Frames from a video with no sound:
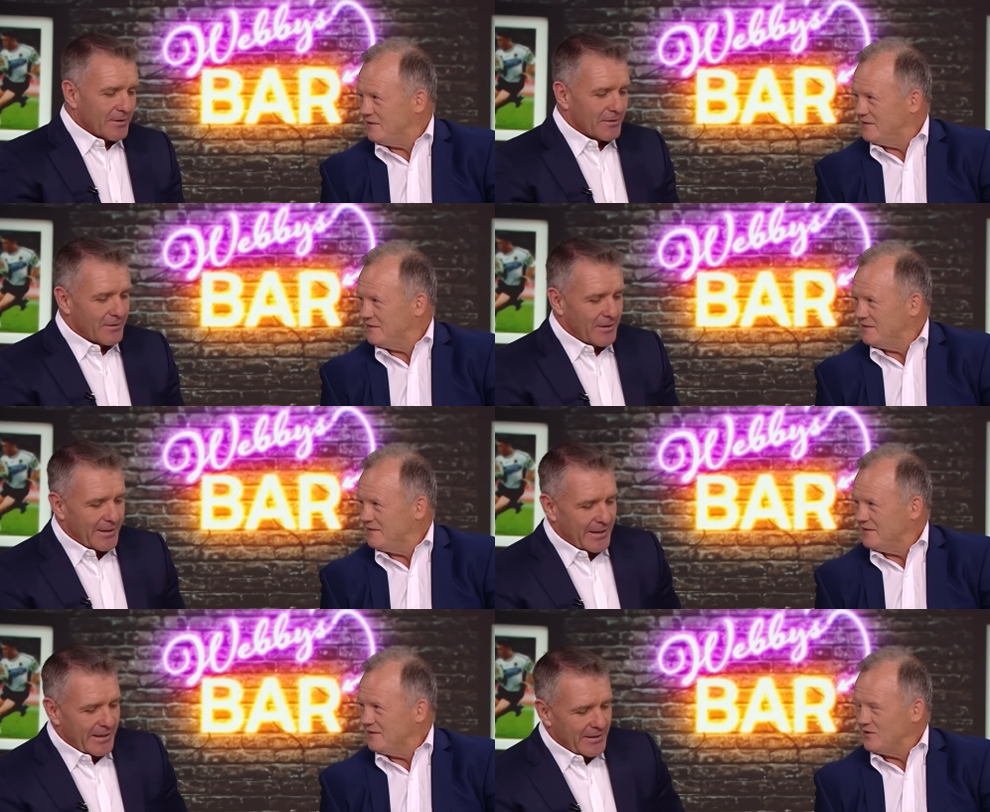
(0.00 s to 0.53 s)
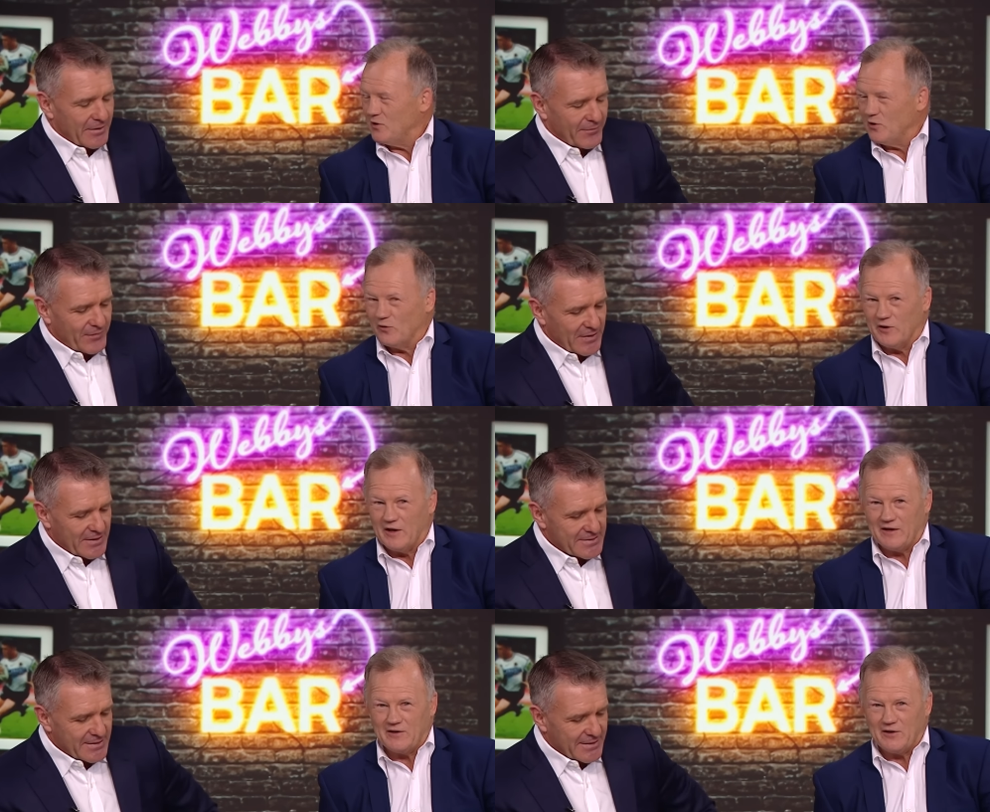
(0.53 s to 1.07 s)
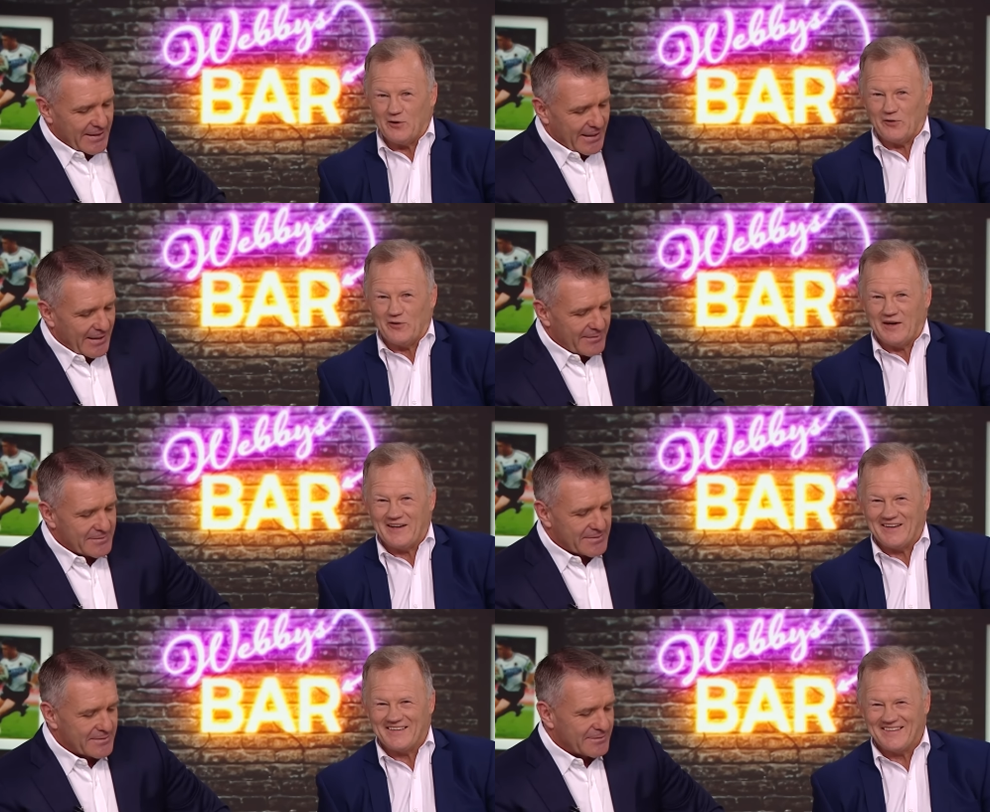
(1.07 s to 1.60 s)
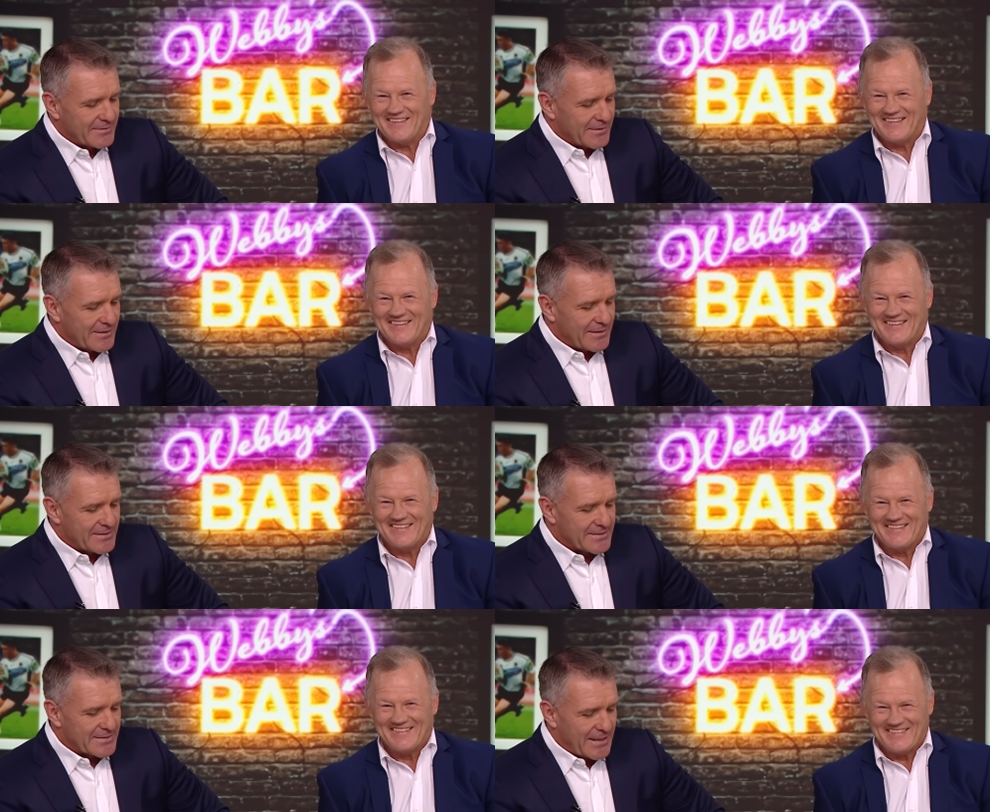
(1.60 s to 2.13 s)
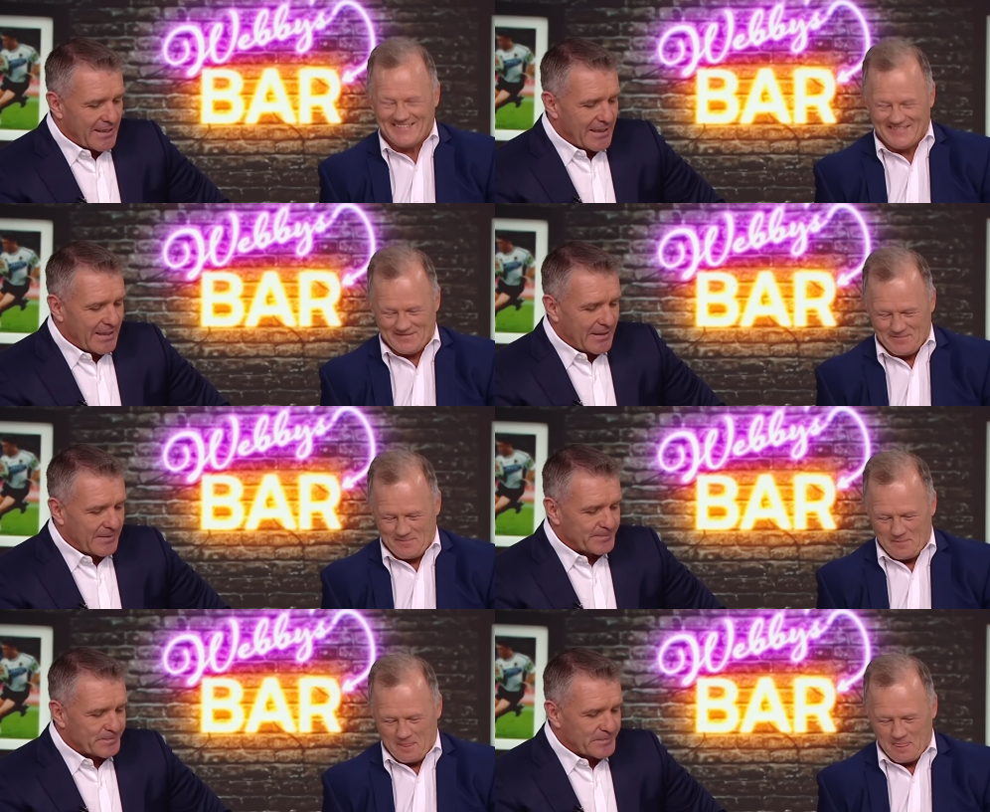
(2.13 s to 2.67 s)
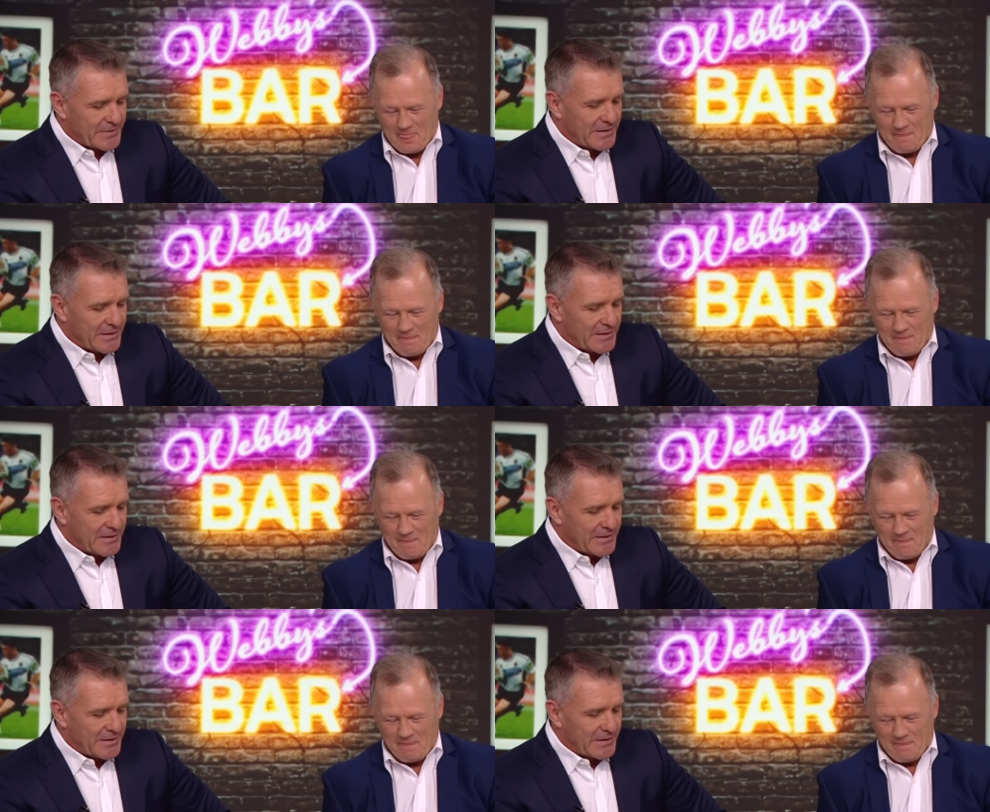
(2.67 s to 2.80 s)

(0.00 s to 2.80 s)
Speaker 1: Righto, the you'll first need, of the games is, uh,